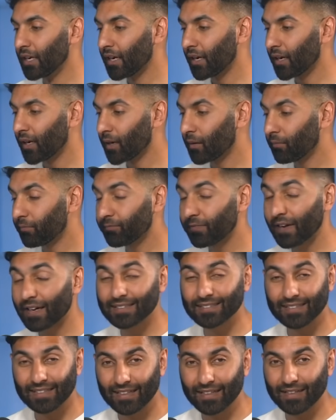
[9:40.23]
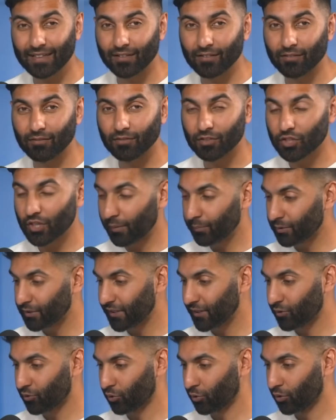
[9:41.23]
Fascinating Champions
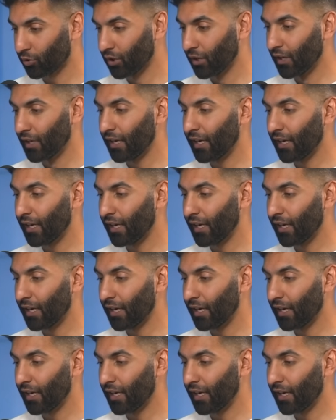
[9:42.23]
League draw.